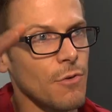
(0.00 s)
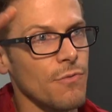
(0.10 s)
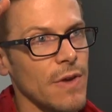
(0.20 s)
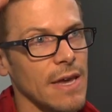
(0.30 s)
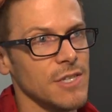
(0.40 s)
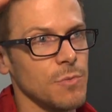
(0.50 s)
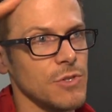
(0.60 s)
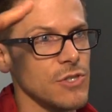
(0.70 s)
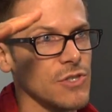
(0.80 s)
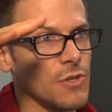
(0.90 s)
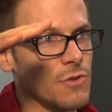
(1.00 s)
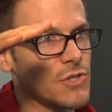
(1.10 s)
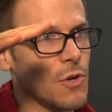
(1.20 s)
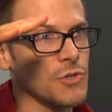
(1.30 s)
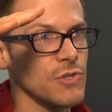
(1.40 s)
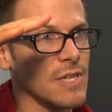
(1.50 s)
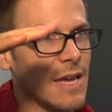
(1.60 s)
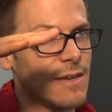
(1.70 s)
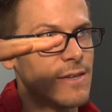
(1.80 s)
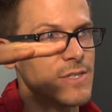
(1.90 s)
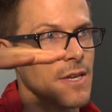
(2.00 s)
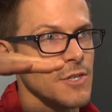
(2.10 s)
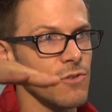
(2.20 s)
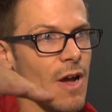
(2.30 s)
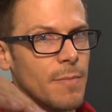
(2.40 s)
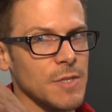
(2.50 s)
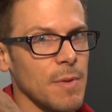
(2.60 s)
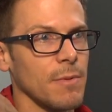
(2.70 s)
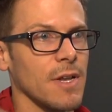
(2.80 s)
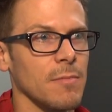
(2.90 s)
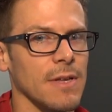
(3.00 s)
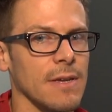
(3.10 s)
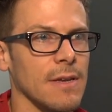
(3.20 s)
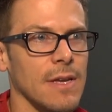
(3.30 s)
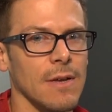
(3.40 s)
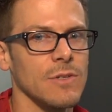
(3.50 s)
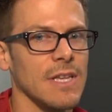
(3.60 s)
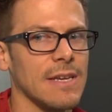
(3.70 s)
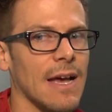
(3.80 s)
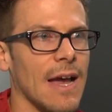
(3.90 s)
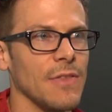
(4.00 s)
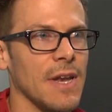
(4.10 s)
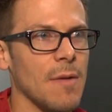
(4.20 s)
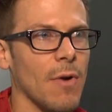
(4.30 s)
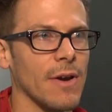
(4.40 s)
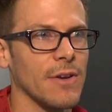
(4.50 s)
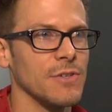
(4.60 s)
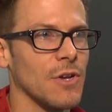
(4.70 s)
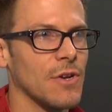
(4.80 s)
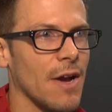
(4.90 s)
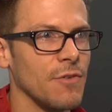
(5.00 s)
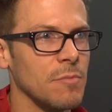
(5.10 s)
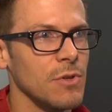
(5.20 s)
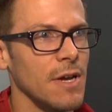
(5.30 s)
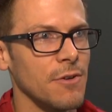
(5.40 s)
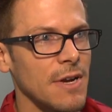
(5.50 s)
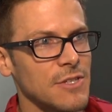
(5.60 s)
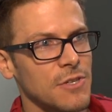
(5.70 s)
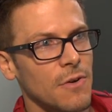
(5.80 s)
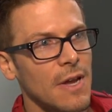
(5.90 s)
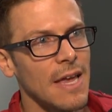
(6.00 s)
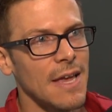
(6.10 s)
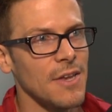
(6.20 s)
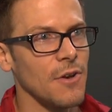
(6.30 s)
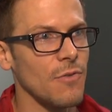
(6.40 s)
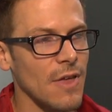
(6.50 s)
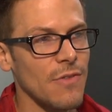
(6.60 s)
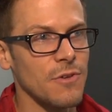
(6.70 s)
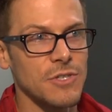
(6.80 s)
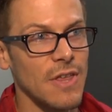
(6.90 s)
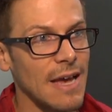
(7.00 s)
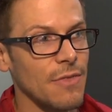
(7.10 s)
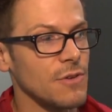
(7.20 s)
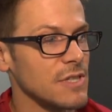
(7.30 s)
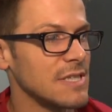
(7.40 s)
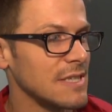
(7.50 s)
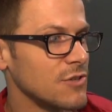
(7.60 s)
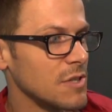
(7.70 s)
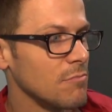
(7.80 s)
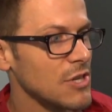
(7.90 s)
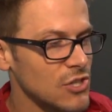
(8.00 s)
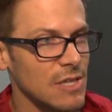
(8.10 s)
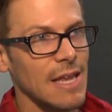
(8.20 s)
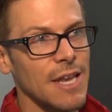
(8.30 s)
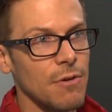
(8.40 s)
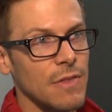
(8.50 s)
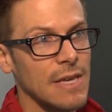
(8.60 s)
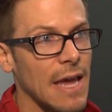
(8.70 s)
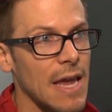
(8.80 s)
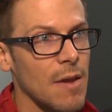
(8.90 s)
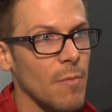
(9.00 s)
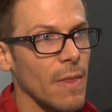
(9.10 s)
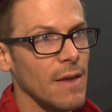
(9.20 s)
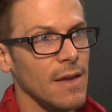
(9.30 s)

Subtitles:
your face, which is your social standing, is going to drop, because people are going to be like, it's that guy in the night market who's all covered in blood, right? So, there's that. There's a mission later in the game